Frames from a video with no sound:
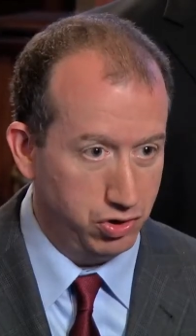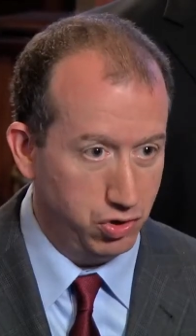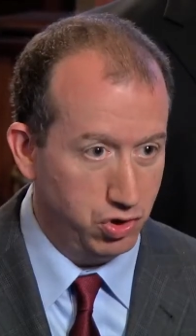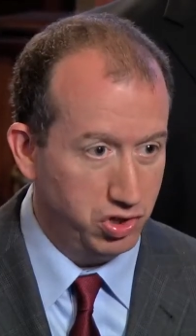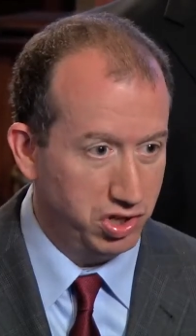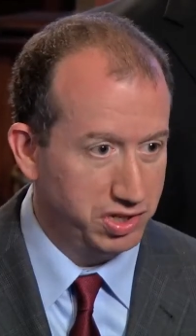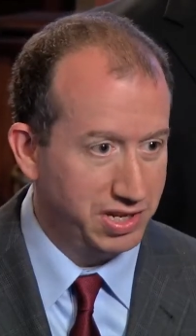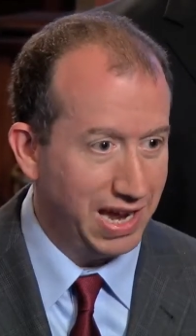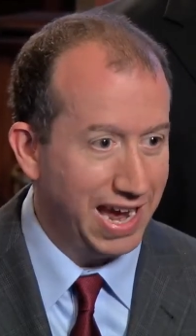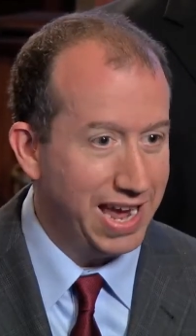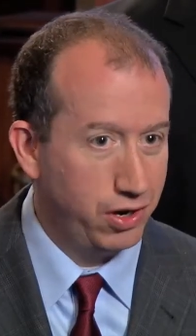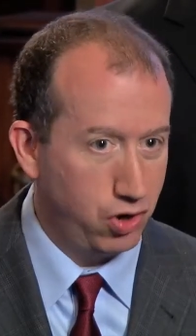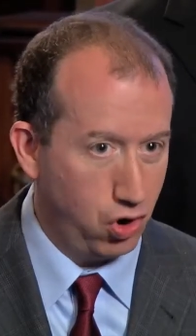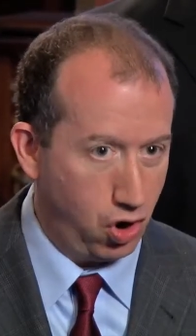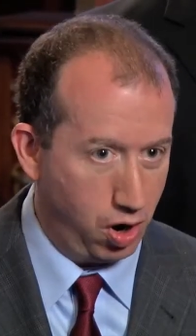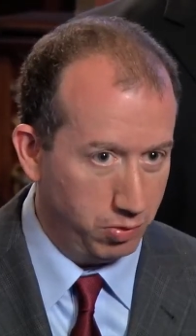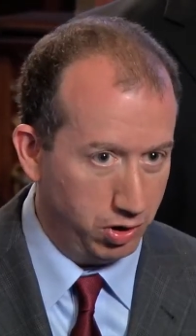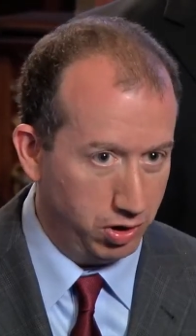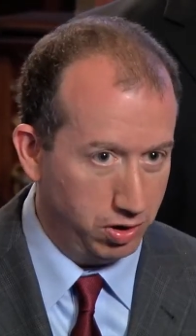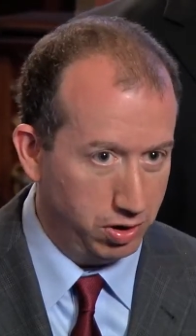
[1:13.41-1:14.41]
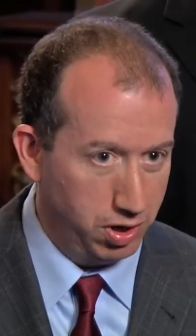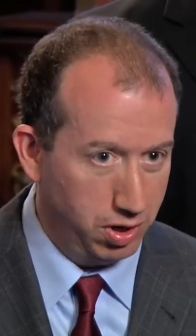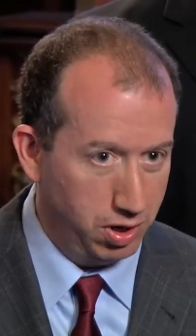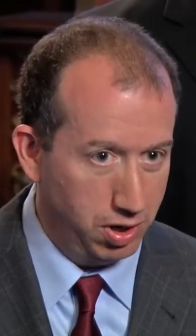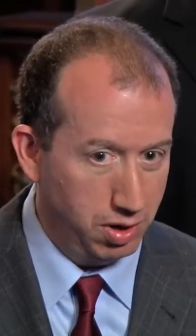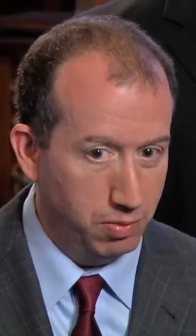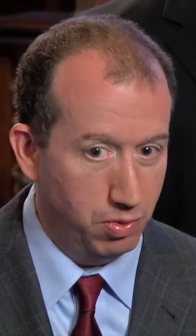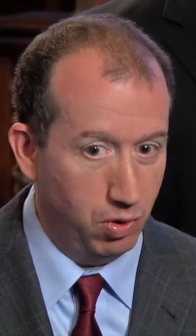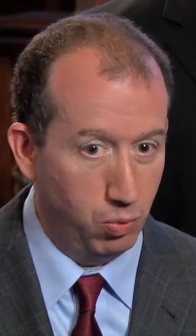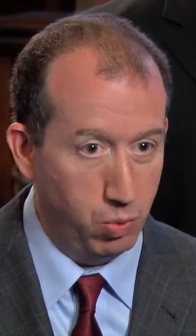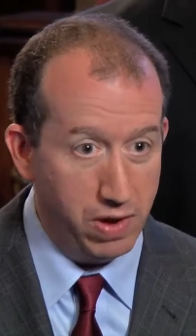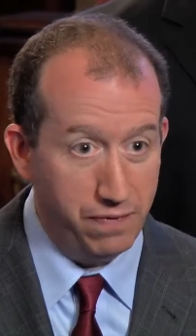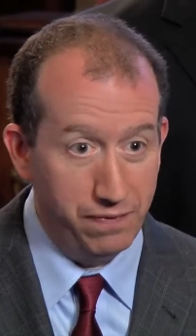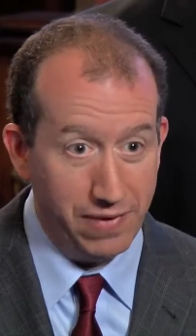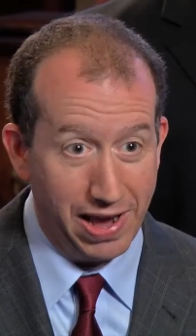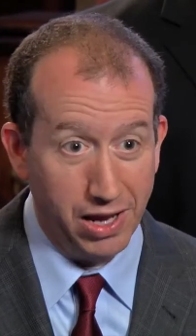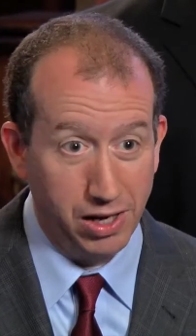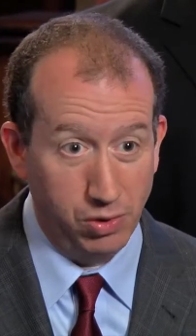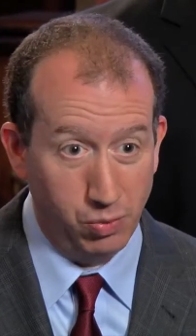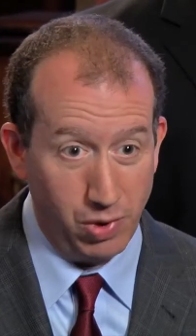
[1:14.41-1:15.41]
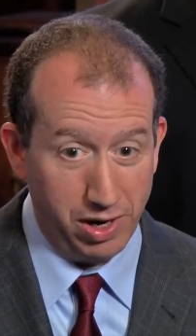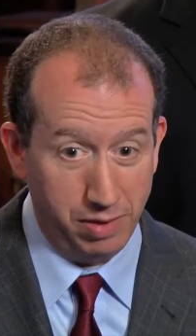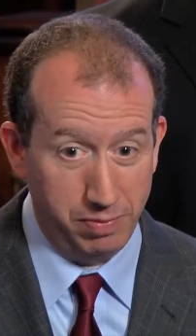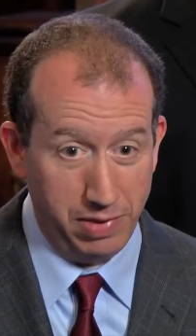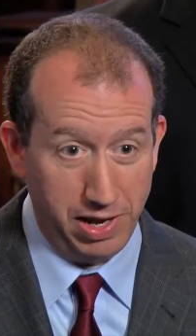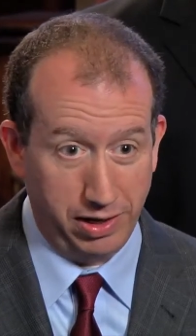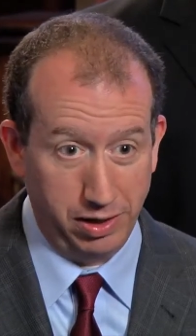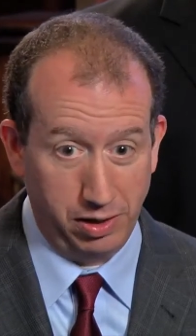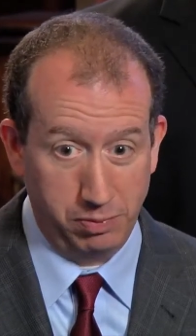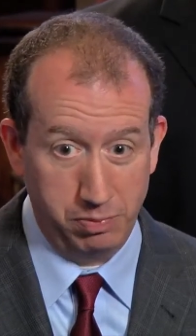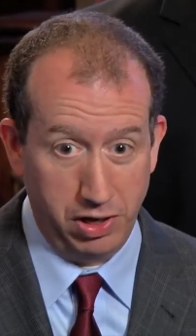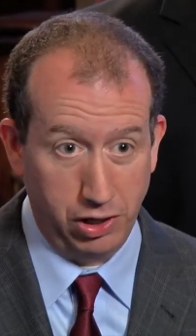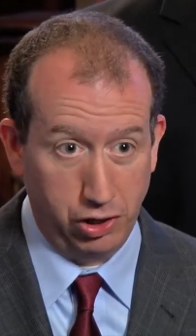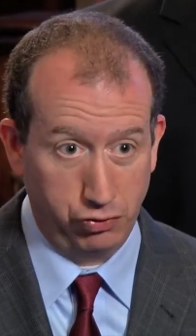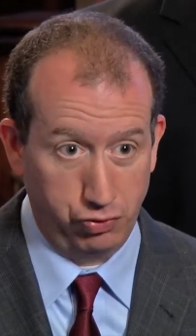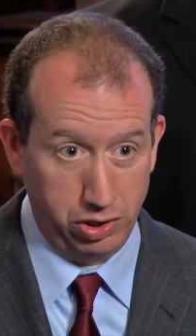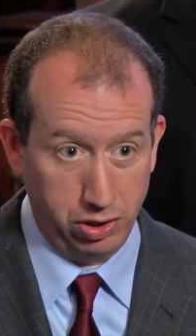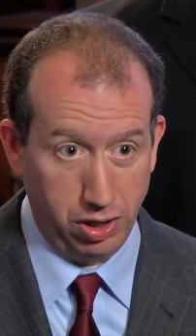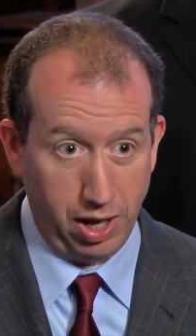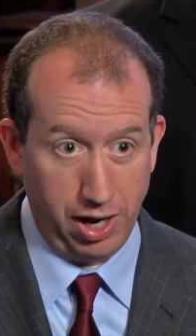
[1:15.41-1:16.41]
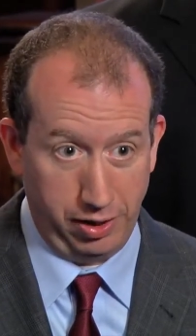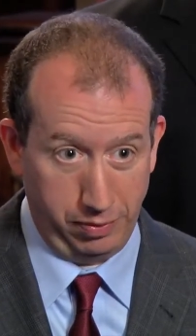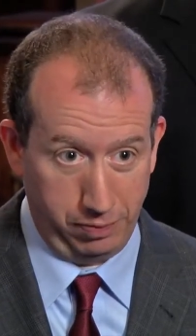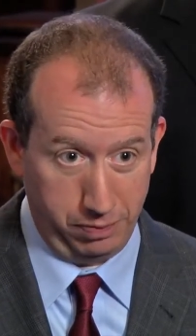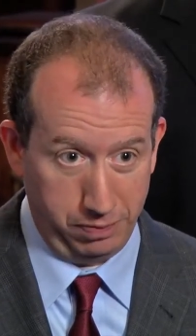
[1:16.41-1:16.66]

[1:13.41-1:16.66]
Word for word: used in tank armor, but we found a way to make it emit green light.